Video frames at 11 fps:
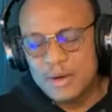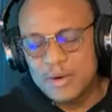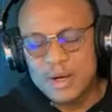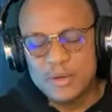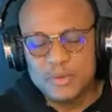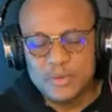
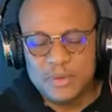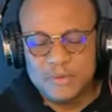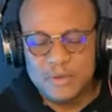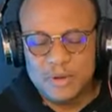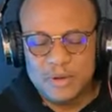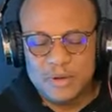the
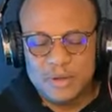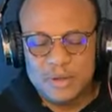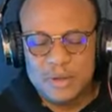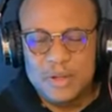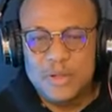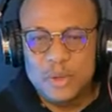oracles of God.
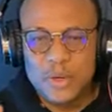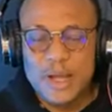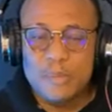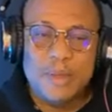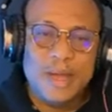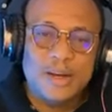
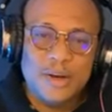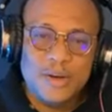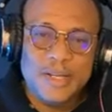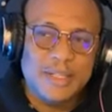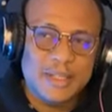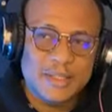You can be
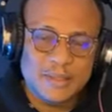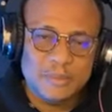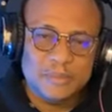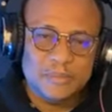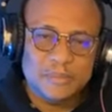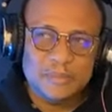anointed,